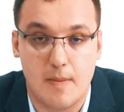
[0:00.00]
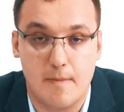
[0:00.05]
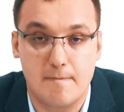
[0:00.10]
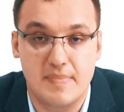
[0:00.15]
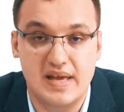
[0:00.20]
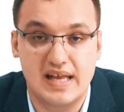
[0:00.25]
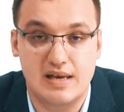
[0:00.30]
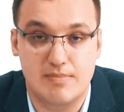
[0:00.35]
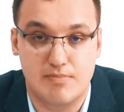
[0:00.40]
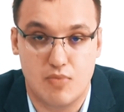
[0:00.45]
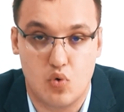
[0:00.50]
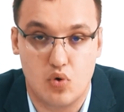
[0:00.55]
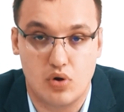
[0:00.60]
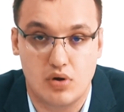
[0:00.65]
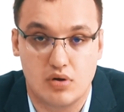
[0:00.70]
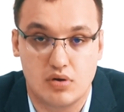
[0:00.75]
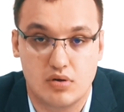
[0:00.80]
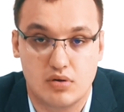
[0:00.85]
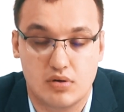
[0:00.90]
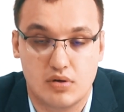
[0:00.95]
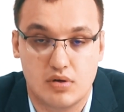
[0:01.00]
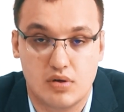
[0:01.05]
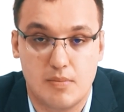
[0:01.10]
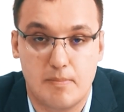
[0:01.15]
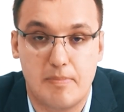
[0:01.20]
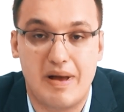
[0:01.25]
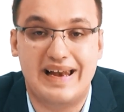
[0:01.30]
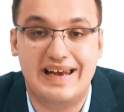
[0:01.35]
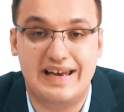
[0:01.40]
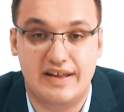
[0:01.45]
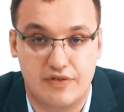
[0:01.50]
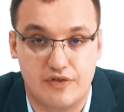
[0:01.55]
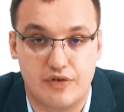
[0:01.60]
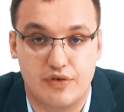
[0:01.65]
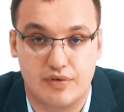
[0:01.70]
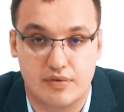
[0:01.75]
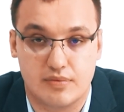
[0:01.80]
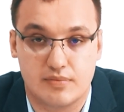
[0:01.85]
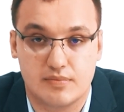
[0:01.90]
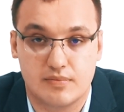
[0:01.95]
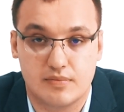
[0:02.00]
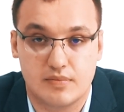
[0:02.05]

millimole per liter.